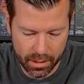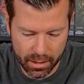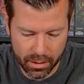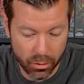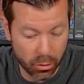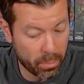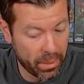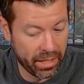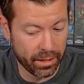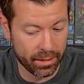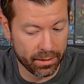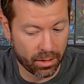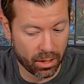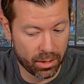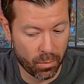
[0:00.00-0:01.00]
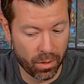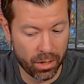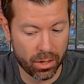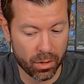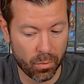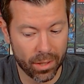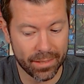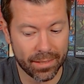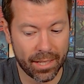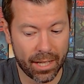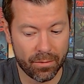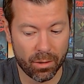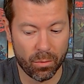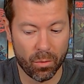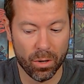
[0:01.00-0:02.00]
You immediately start to wonder what said
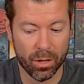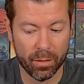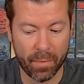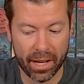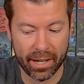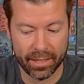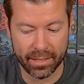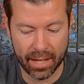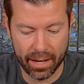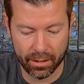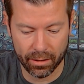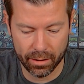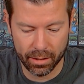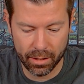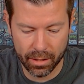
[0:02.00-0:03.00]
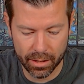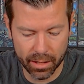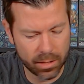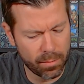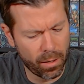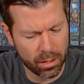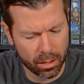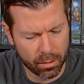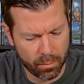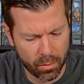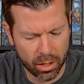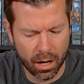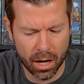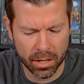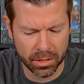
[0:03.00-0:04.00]
reward might entail. The smaller, more
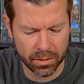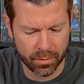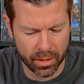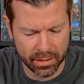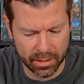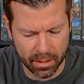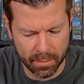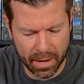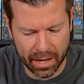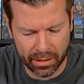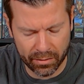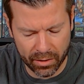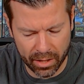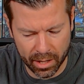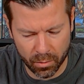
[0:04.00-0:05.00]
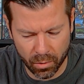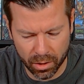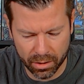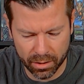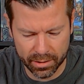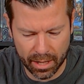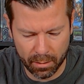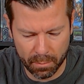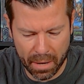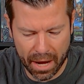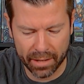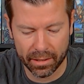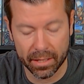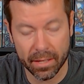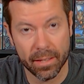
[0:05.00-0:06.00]
cautious voice at the back of your head wonders how
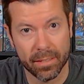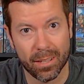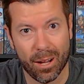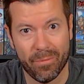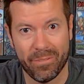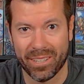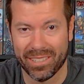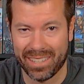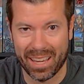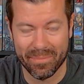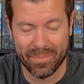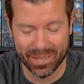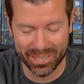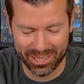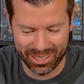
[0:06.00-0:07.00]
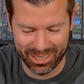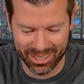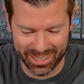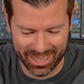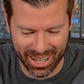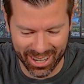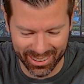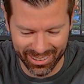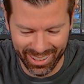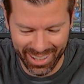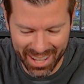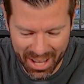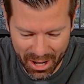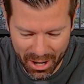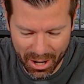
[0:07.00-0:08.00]
badly this obvious ambush could go.
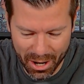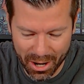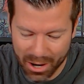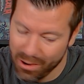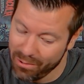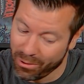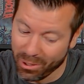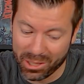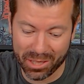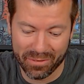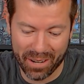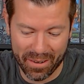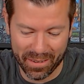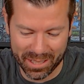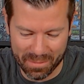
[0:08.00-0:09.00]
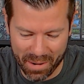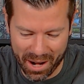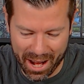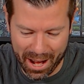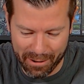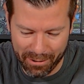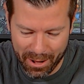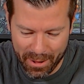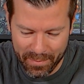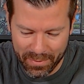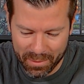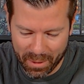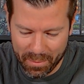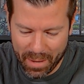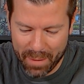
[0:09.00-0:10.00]
Fortune favors the brave,
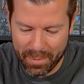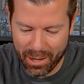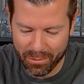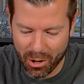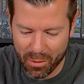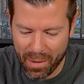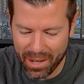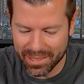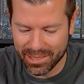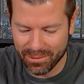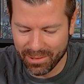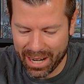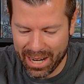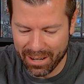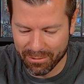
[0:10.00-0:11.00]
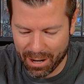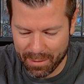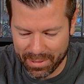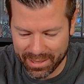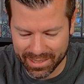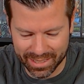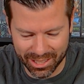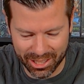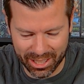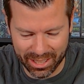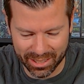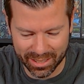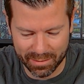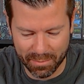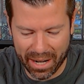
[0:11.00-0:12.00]
but maybe a robust array of weapons and
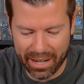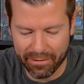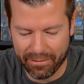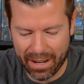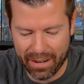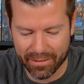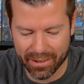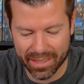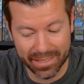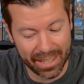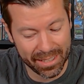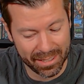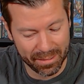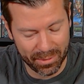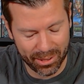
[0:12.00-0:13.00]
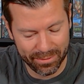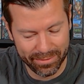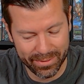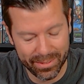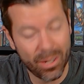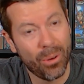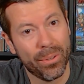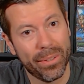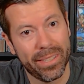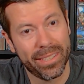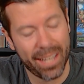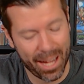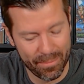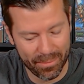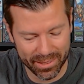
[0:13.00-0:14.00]
shields might favor the sensible. Only
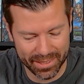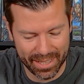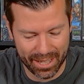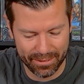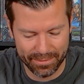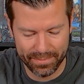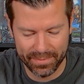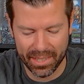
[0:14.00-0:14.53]
time will tell.